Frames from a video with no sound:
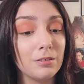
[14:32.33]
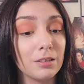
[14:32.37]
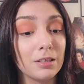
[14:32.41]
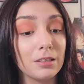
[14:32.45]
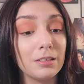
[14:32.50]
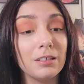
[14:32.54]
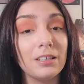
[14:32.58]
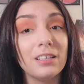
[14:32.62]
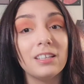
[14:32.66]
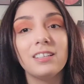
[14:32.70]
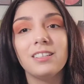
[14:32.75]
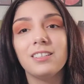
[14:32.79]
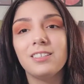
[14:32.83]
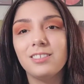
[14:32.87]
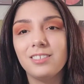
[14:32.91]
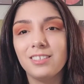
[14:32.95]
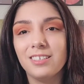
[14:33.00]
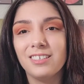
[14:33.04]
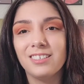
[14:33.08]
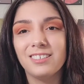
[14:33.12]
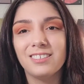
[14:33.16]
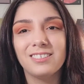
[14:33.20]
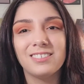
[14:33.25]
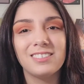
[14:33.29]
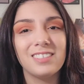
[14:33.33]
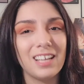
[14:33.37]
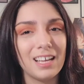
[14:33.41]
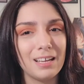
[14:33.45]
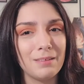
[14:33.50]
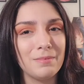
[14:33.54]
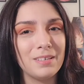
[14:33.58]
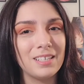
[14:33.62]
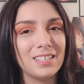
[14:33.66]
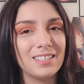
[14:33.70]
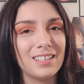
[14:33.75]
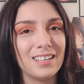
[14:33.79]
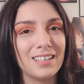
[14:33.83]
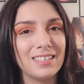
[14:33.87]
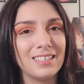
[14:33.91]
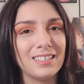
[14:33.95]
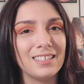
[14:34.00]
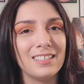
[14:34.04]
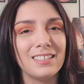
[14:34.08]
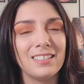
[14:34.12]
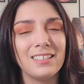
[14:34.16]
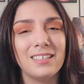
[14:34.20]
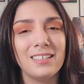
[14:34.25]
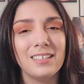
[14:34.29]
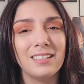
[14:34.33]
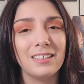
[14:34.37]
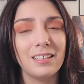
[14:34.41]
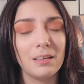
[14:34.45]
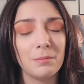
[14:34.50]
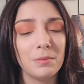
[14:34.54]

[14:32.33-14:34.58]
Okay, so I'm excited.